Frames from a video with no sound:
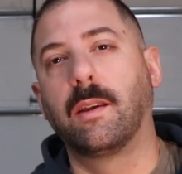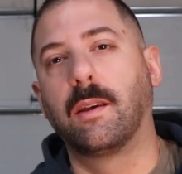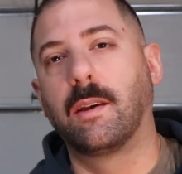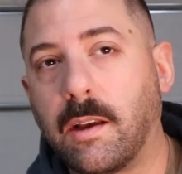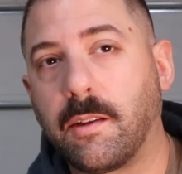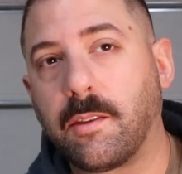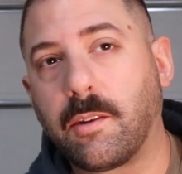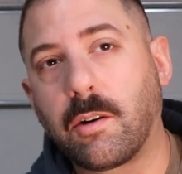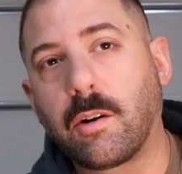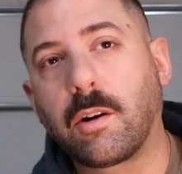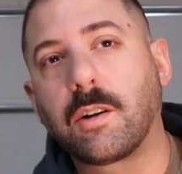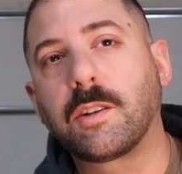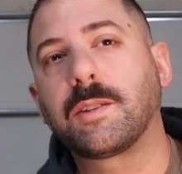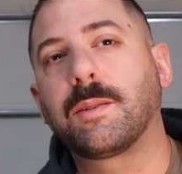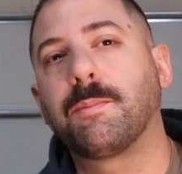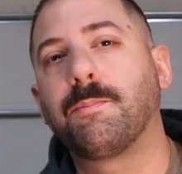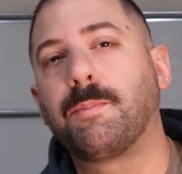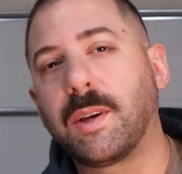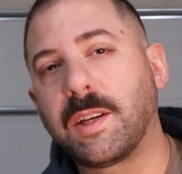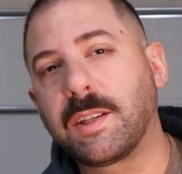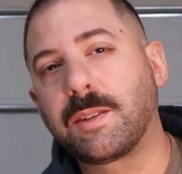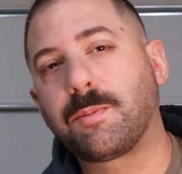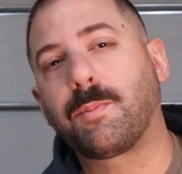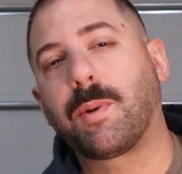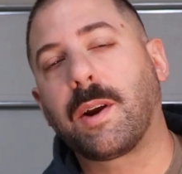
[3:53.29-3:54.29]
Now there are some
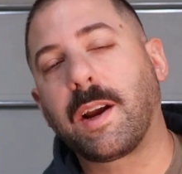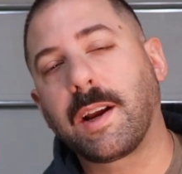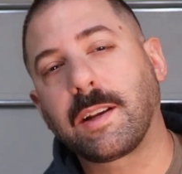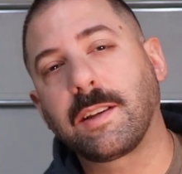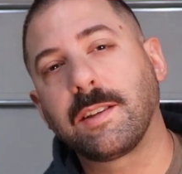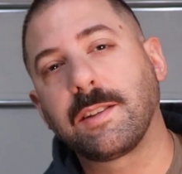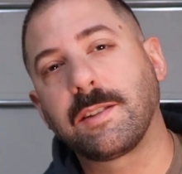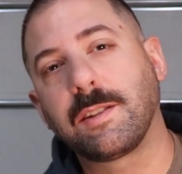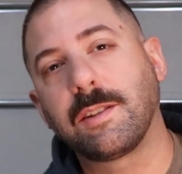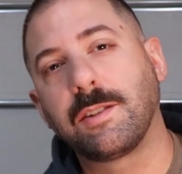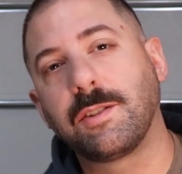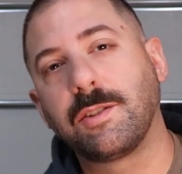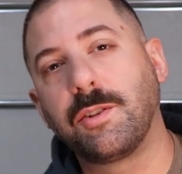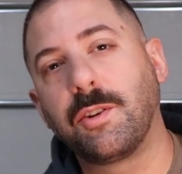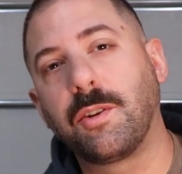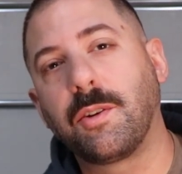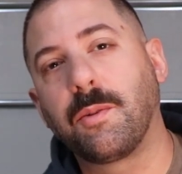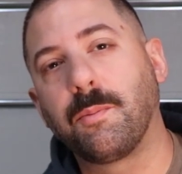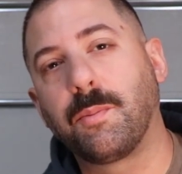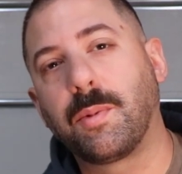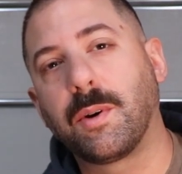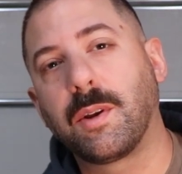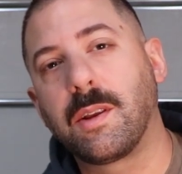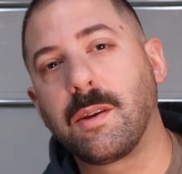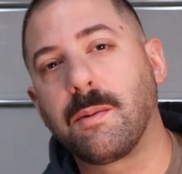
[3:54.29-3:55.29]
best practices you
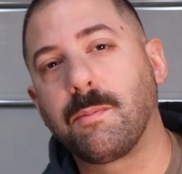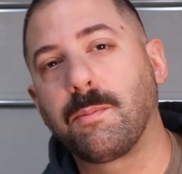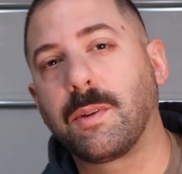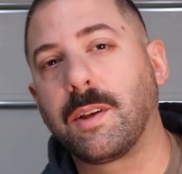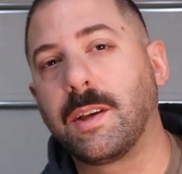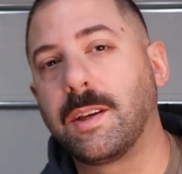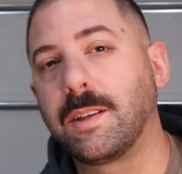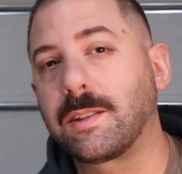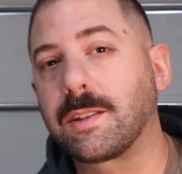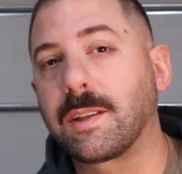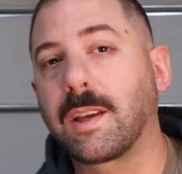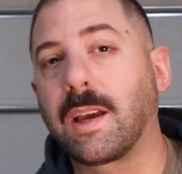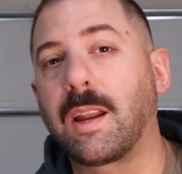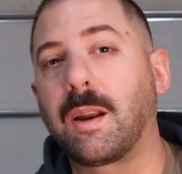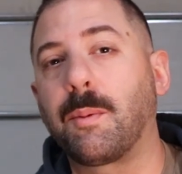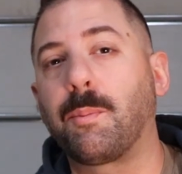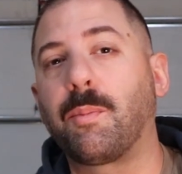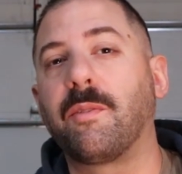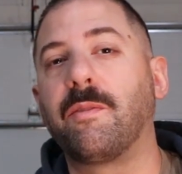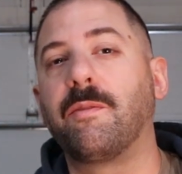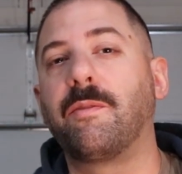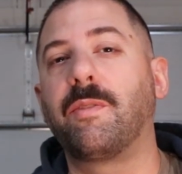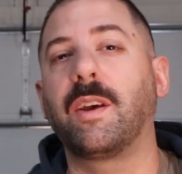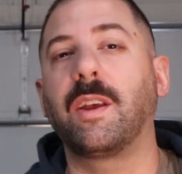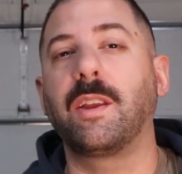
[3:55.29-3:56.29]
can put in place to kind of
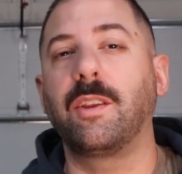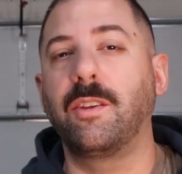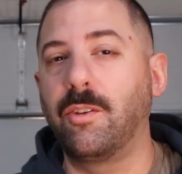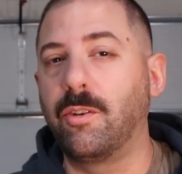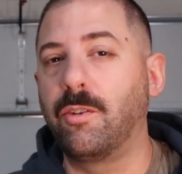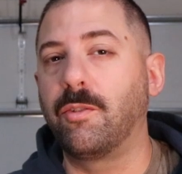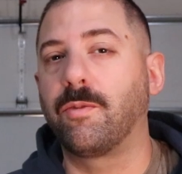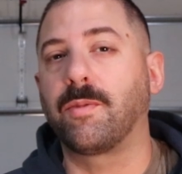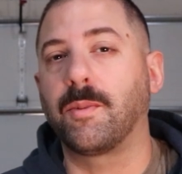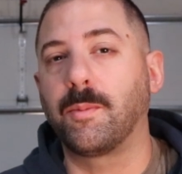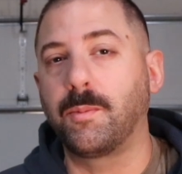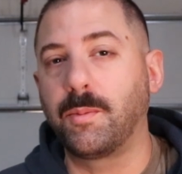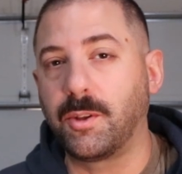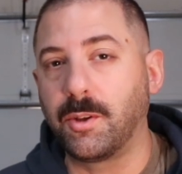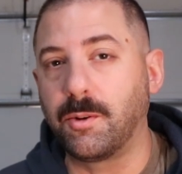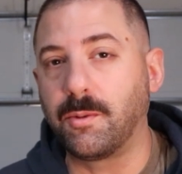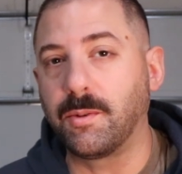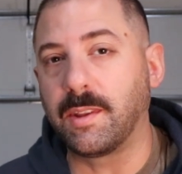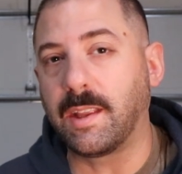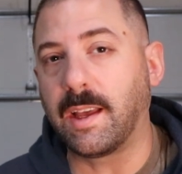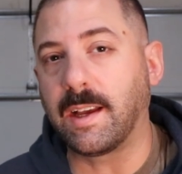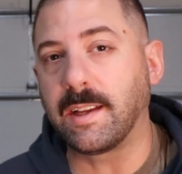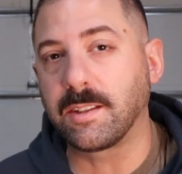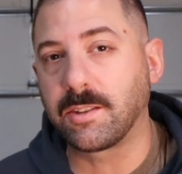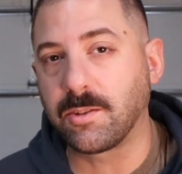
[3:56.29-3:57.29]
prevent you from
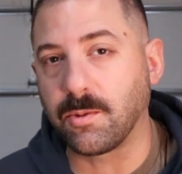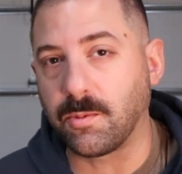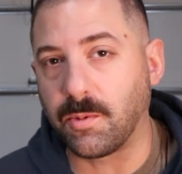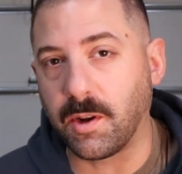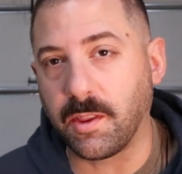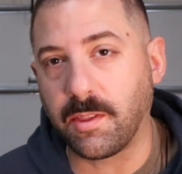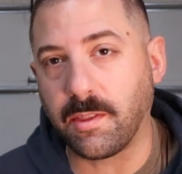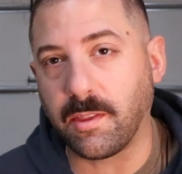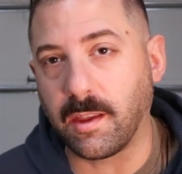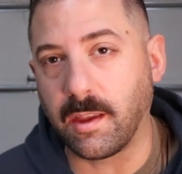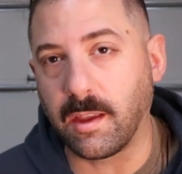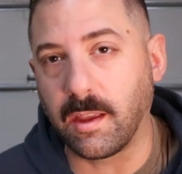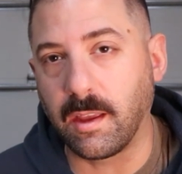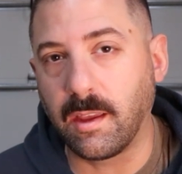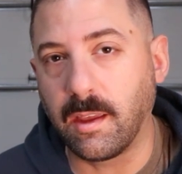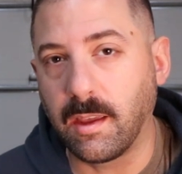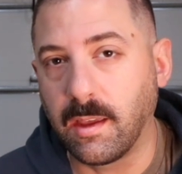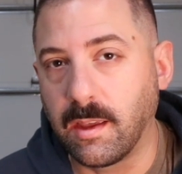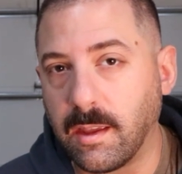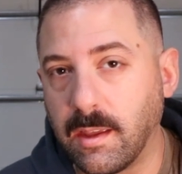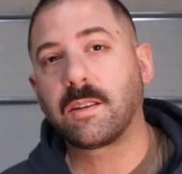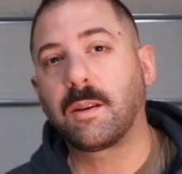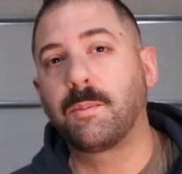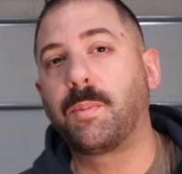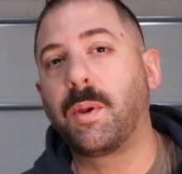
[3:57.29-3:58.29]
doing that sort of thing.
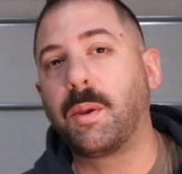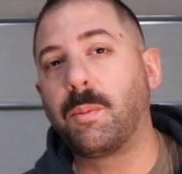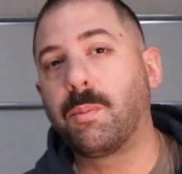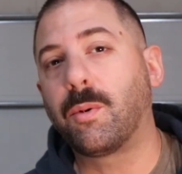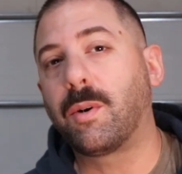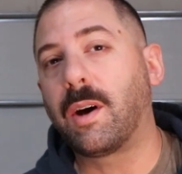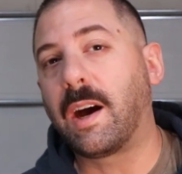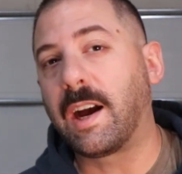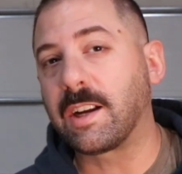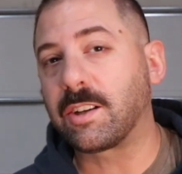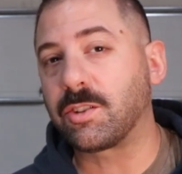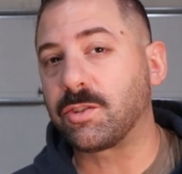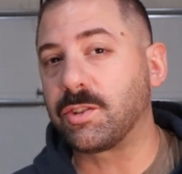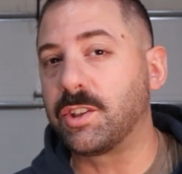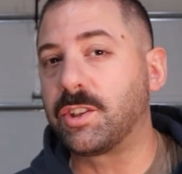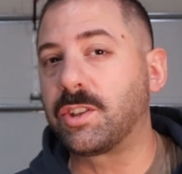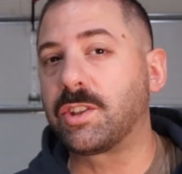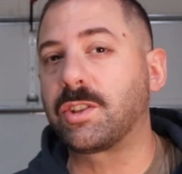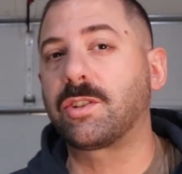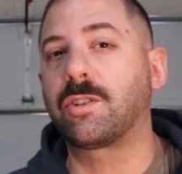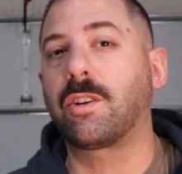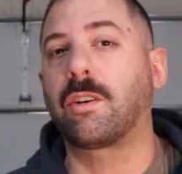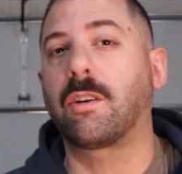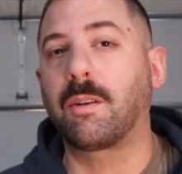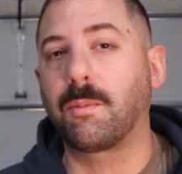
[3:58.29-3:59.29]
Some people actually
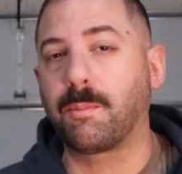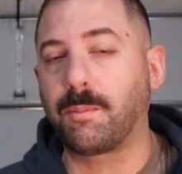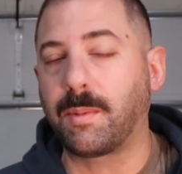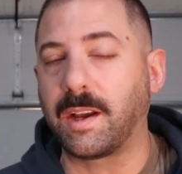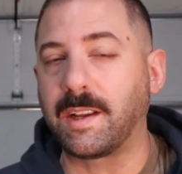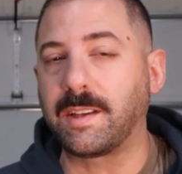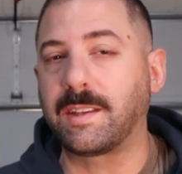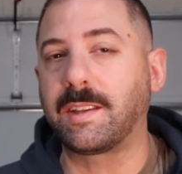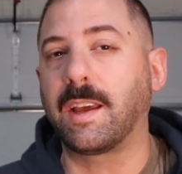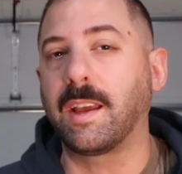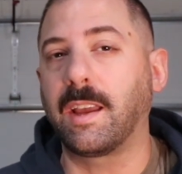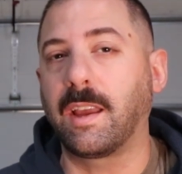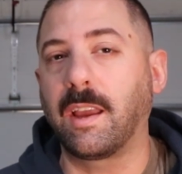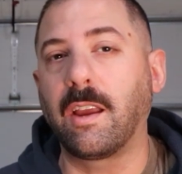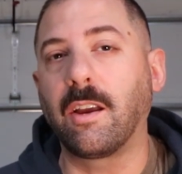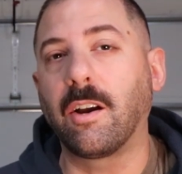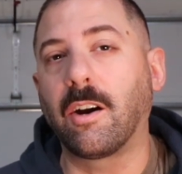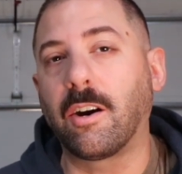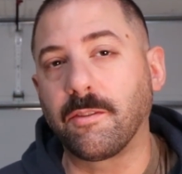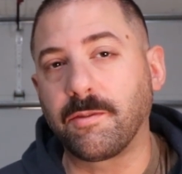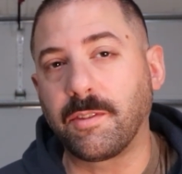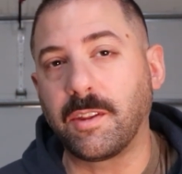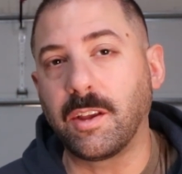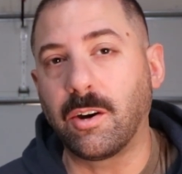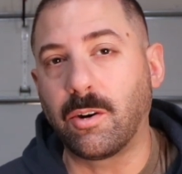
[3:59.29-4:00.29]
start by taking
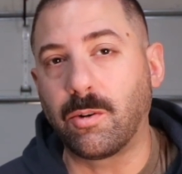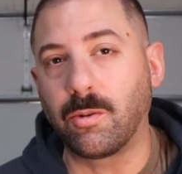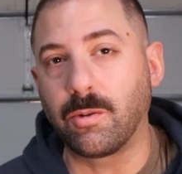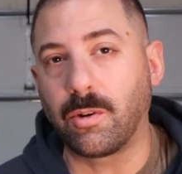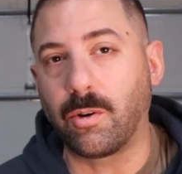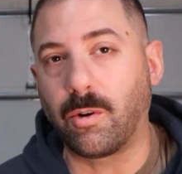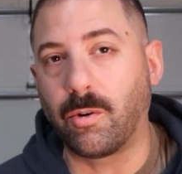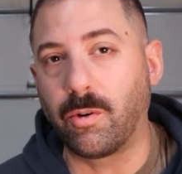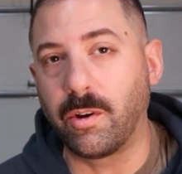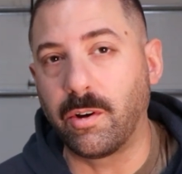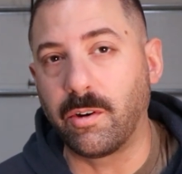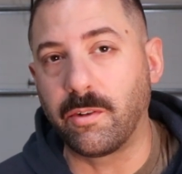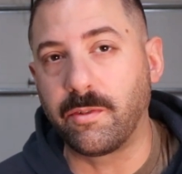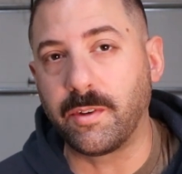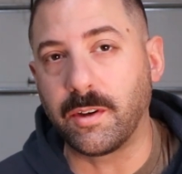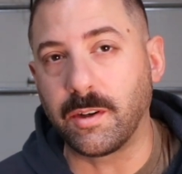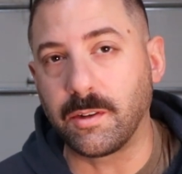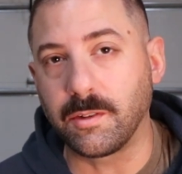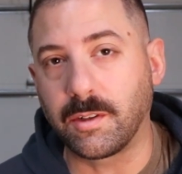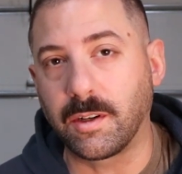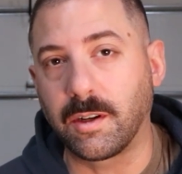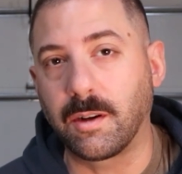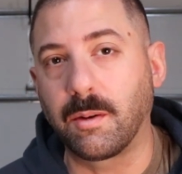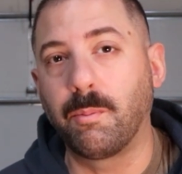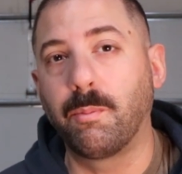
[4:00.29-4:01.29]
off the old oil
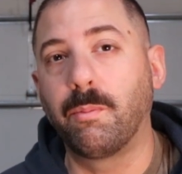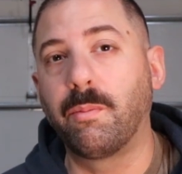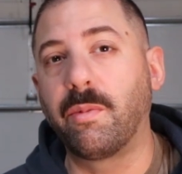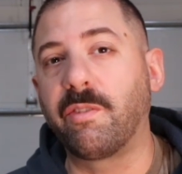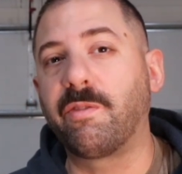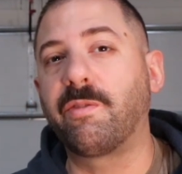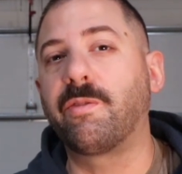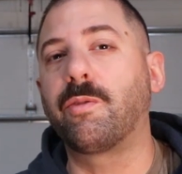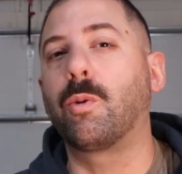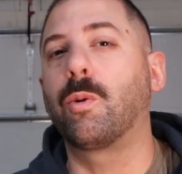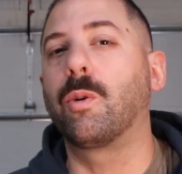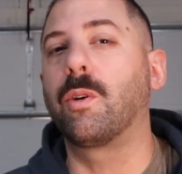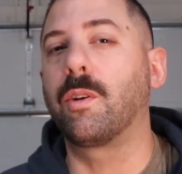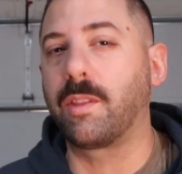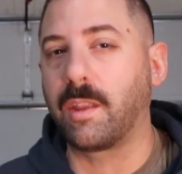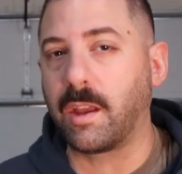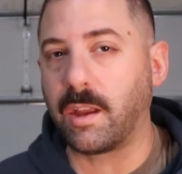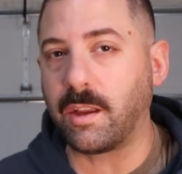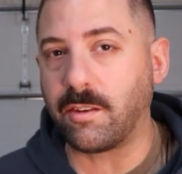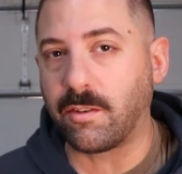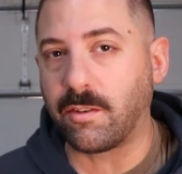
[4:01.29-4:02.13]
filter before they